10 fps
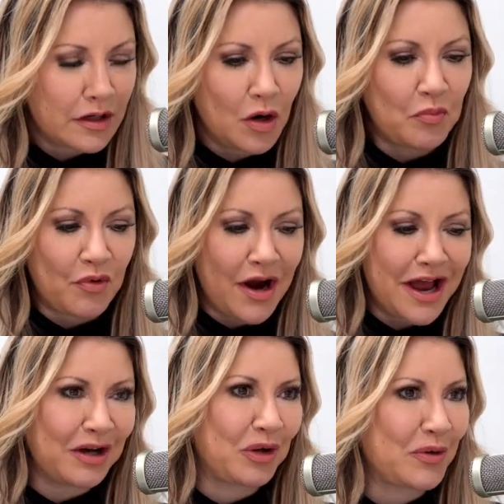And,
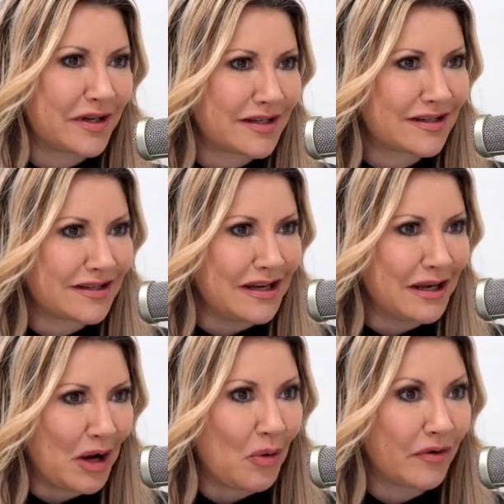Brett, who is the
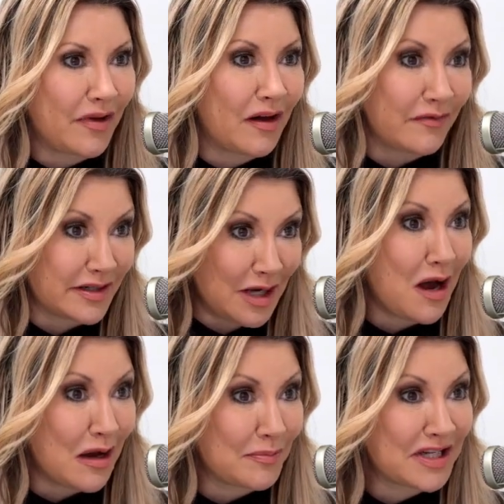CEO of
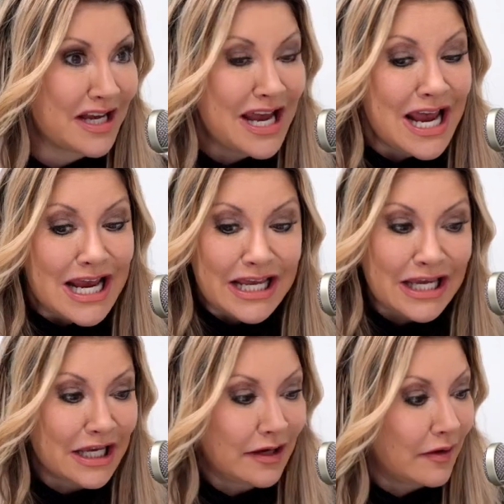Adopt,
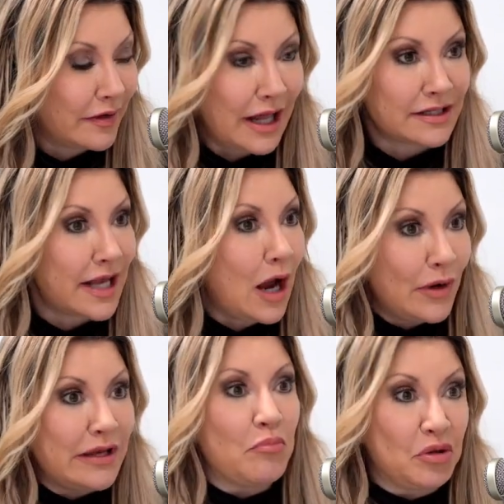that's how
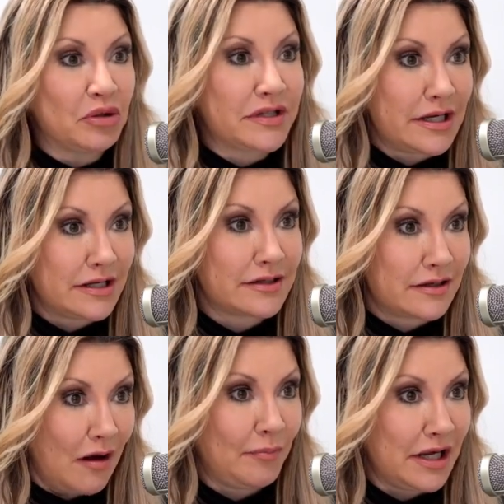he built his
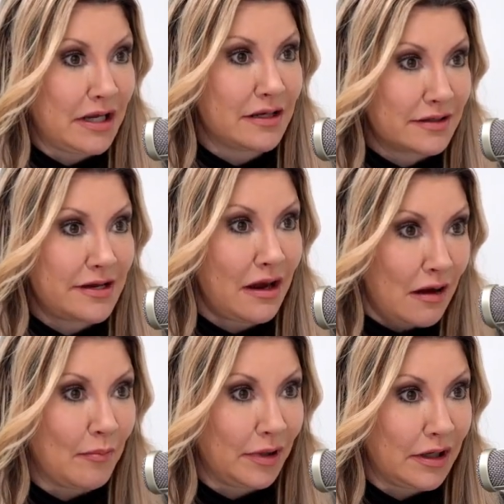company, his tech
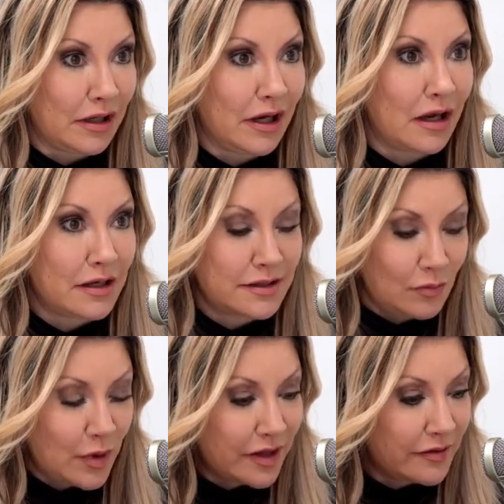company, is
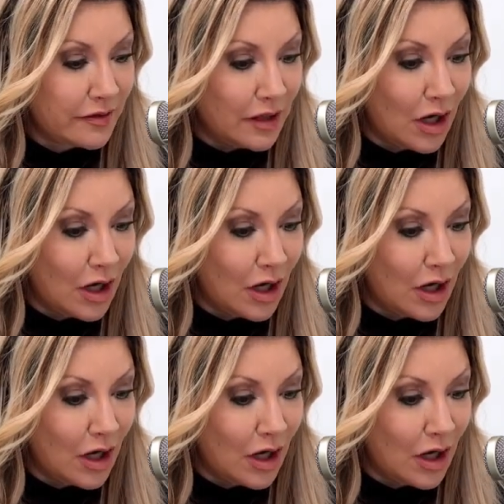with,